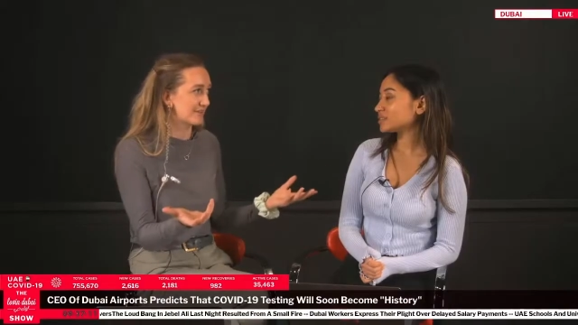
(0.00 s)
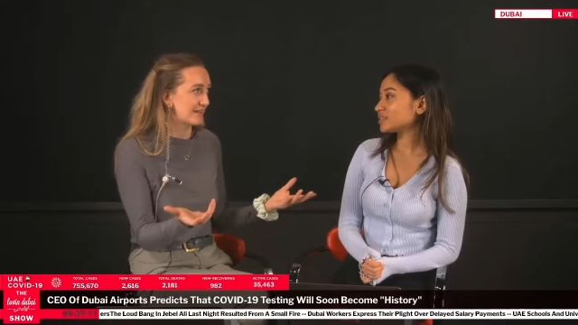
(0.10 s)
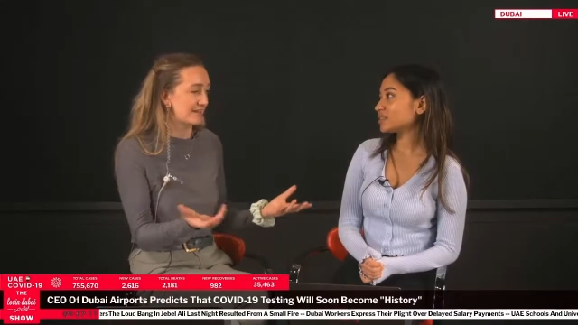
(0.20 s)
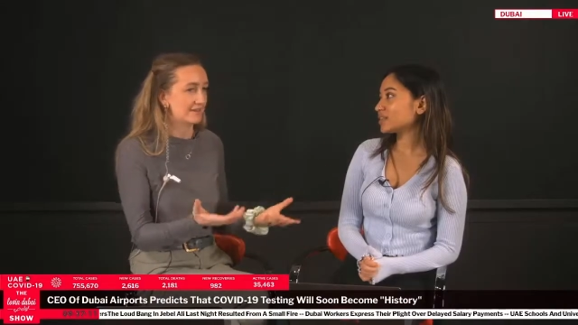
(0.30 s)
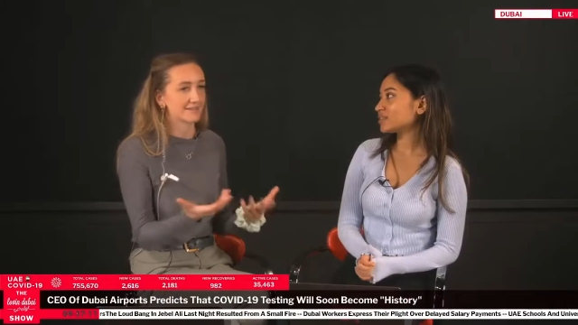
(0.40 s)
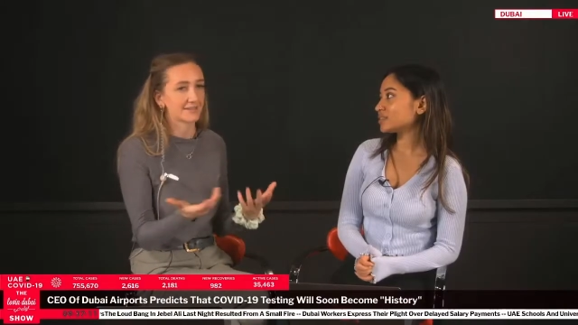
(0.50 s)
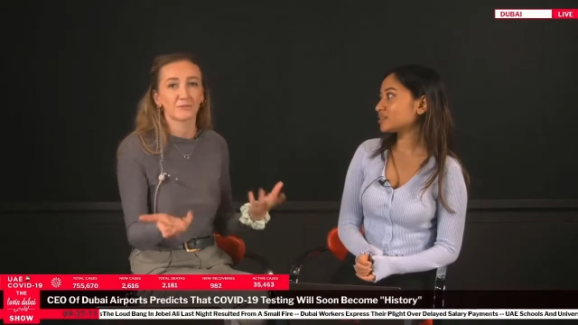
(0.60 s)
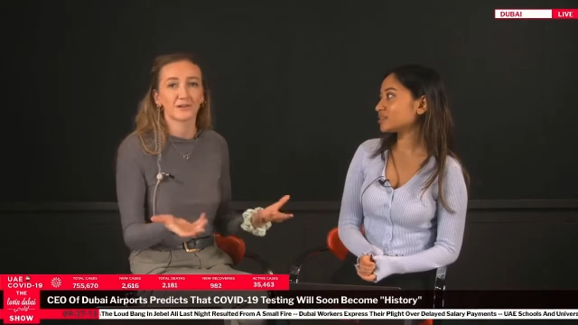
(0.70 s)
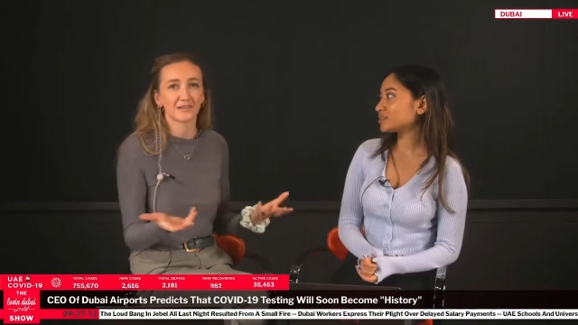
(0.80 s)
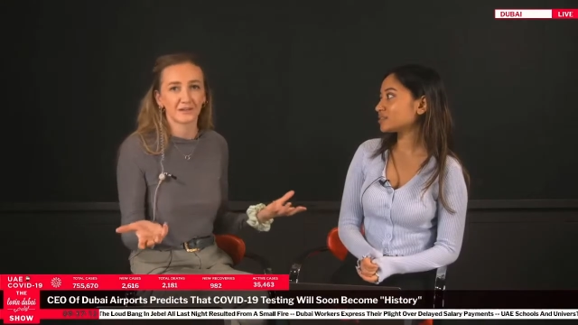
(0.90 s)
Speaker 1: and i say we,
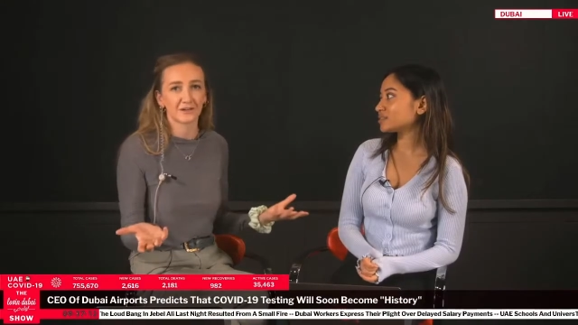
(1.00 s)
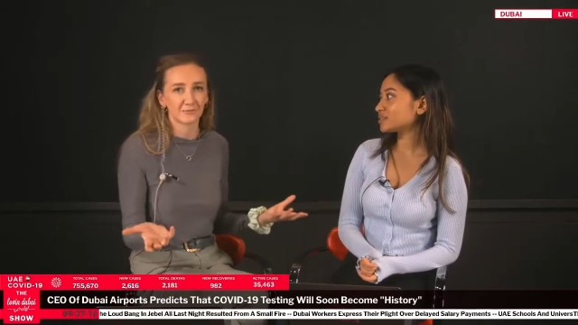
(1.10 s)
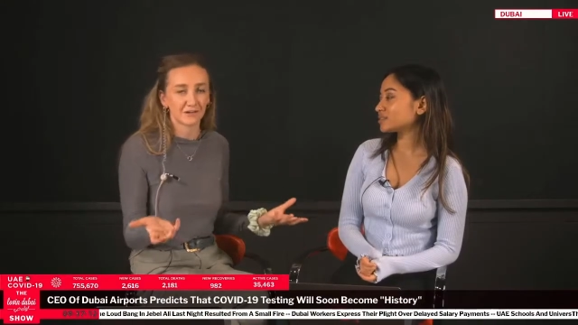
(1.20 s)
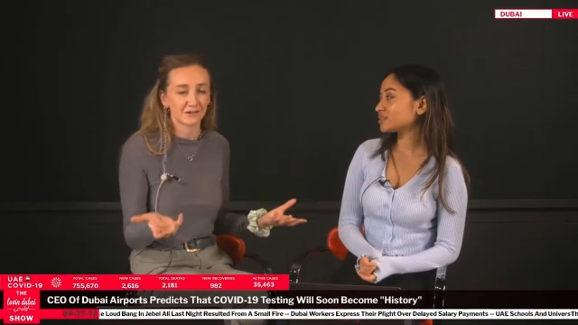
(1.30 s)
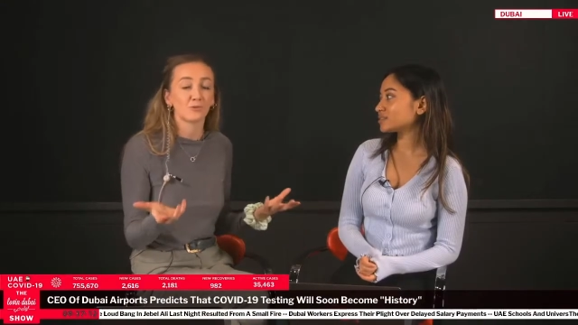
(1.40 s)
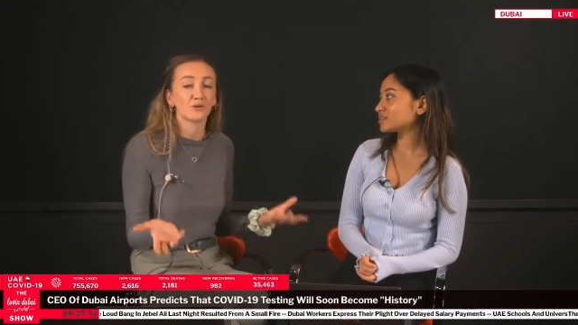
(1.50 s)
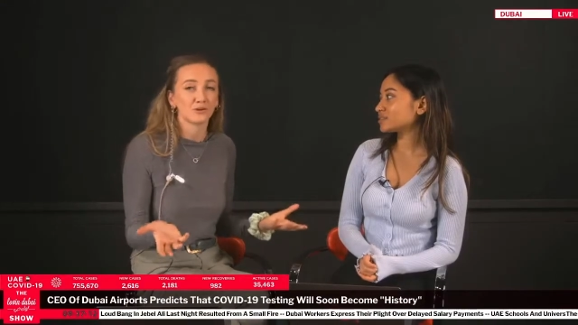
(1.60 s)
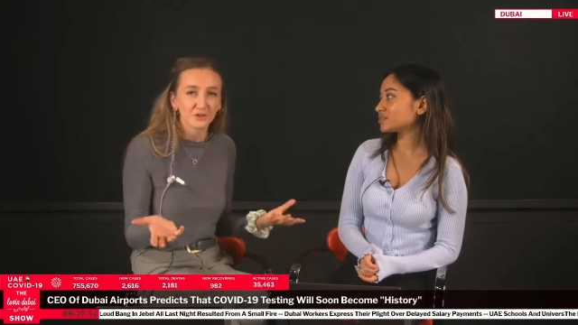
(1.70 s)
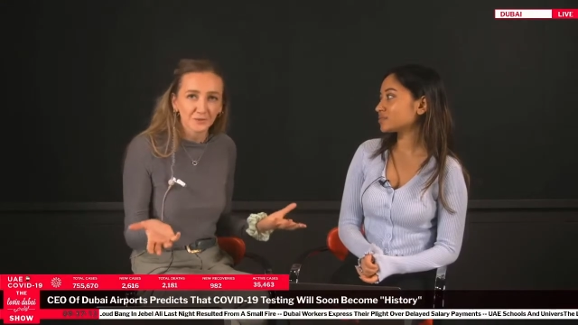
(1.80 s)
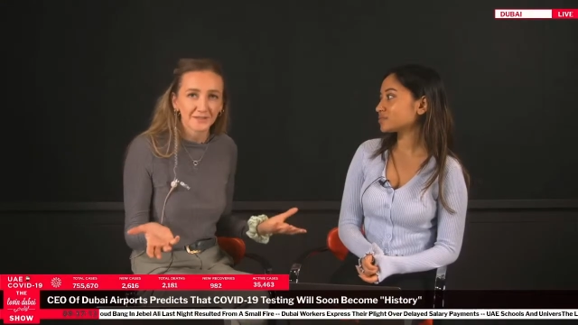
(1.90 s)
here we are
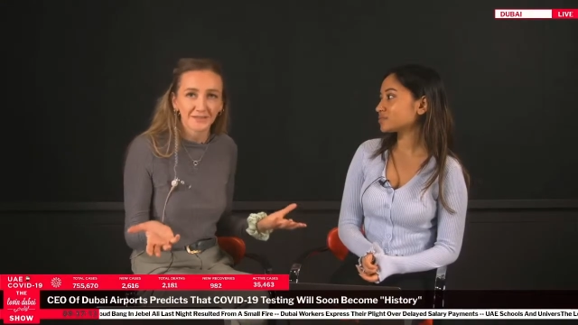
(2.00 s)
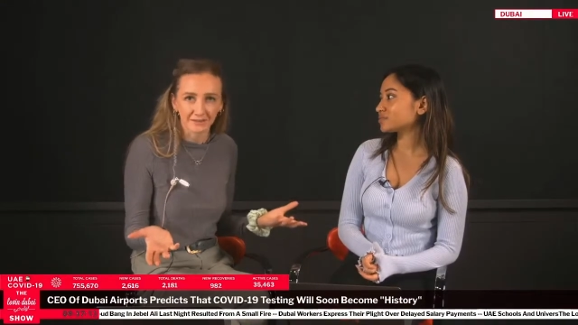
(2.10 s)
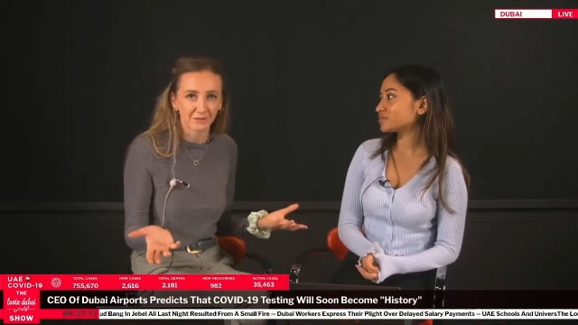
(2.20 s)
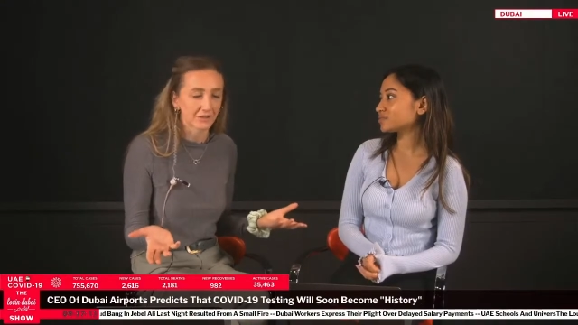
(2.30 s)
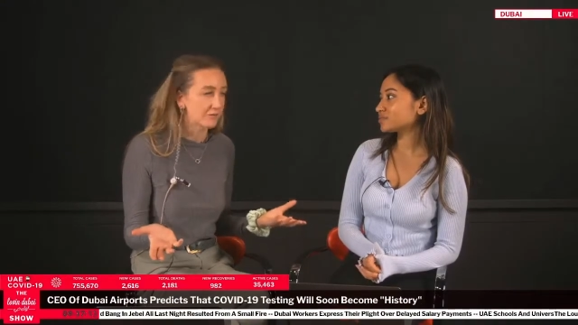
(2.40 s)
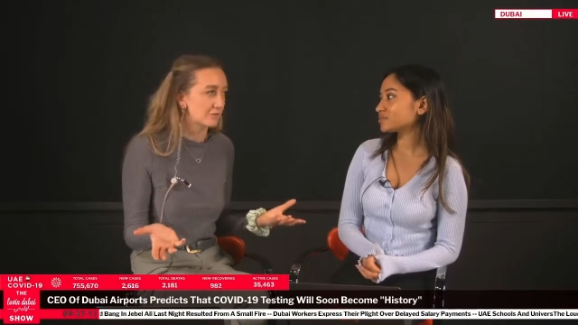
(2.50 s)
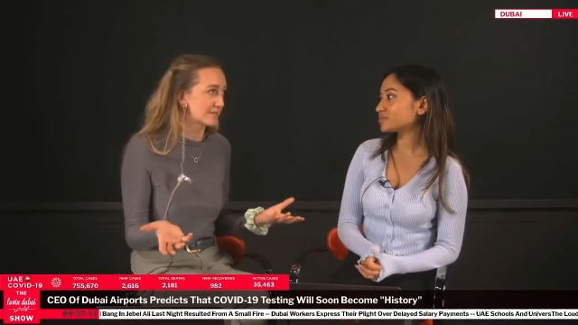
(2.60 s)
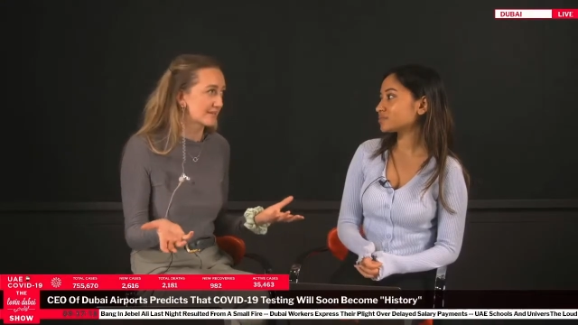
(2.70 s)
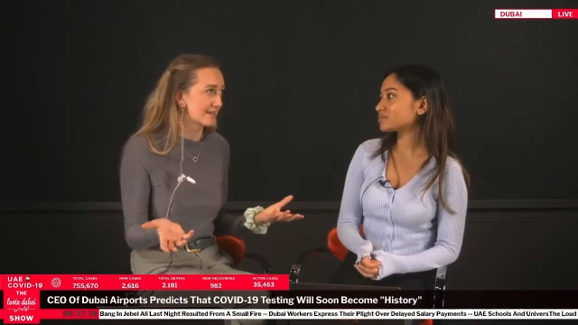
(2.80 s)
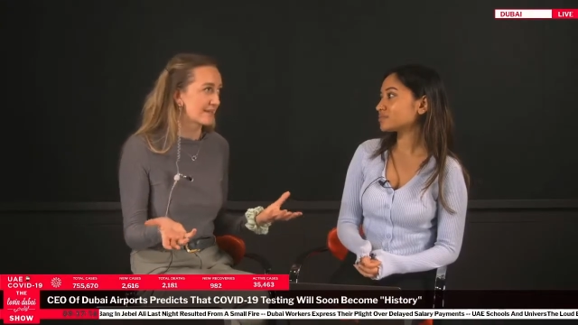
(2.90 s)
100% the lucky ones
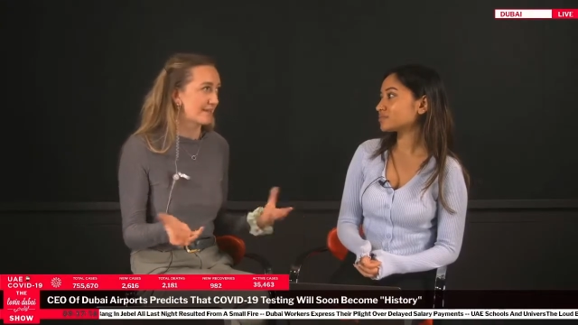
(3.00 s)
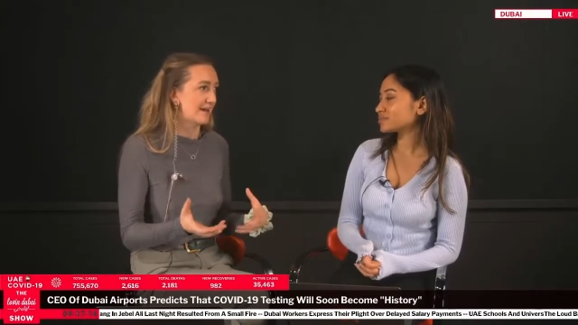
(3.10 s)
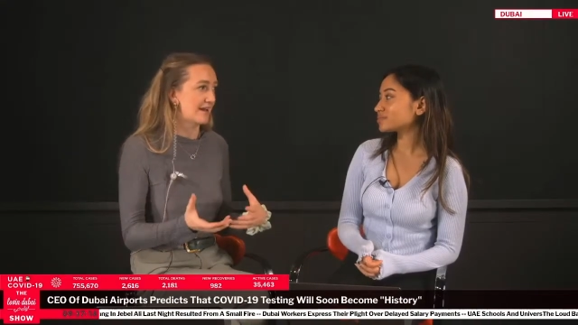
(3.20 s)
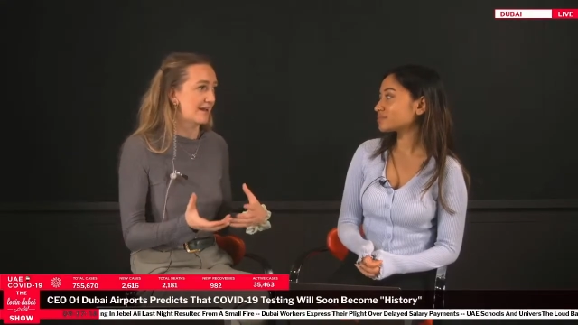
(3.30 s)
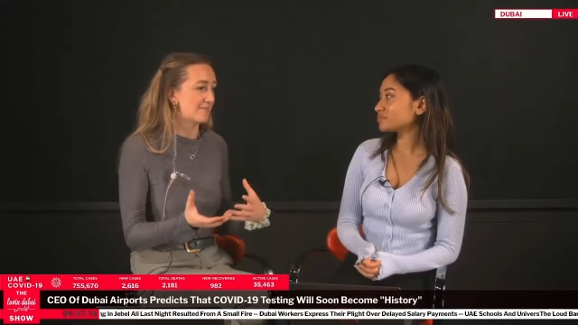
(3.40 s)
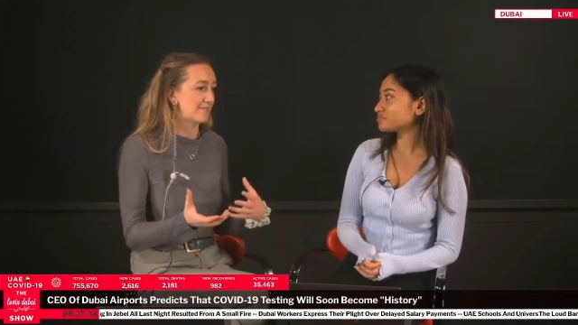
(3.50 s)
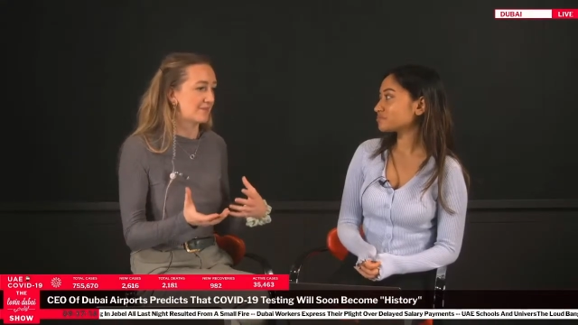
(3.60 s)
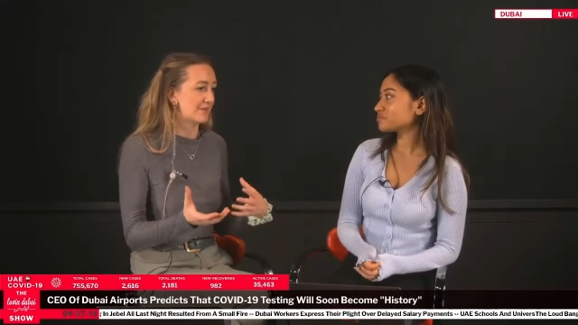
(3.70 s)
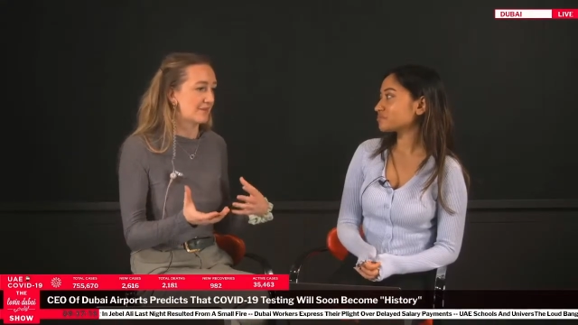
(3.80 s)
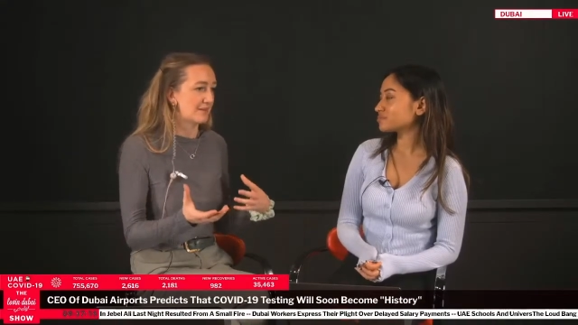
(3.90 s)
um,
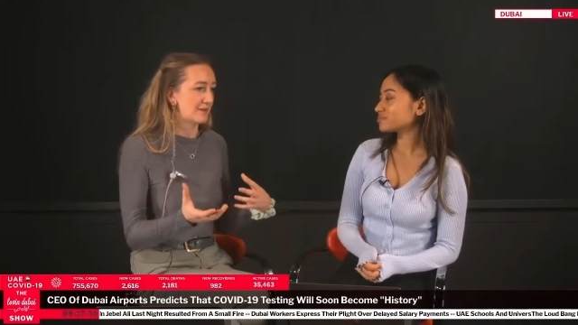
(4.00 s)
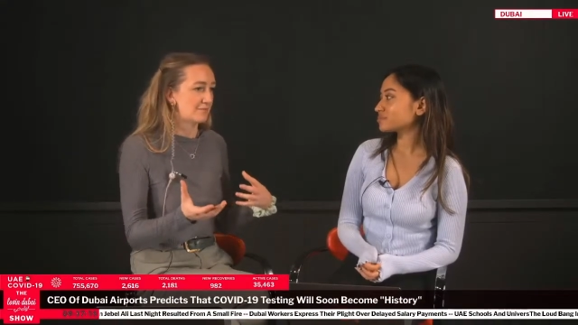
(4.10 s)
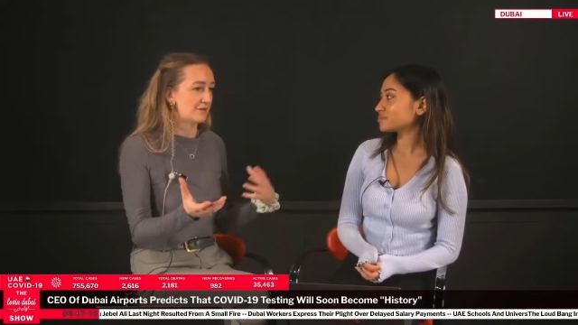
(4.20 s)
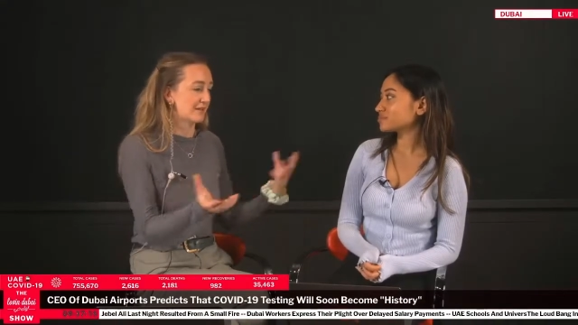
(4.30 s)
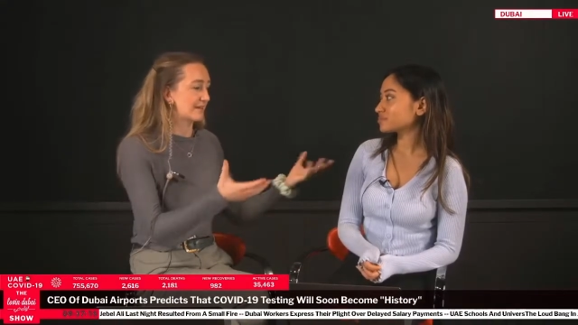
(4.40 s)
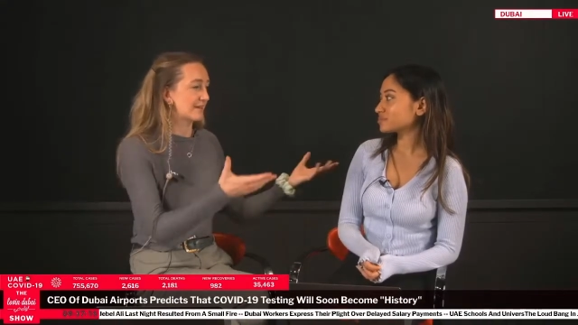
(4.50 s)
but like in